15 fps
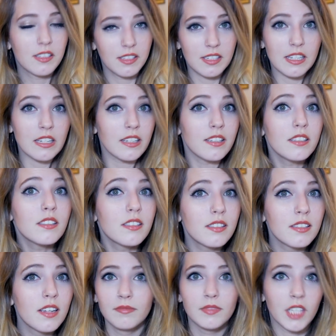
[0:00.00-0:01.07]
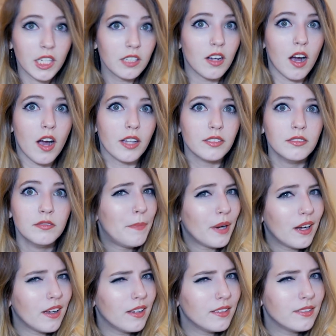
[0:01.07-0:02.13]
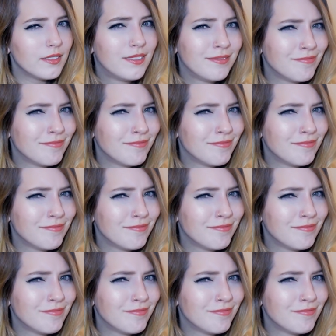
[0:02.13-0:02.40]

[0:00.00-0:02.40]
seize, thank God, but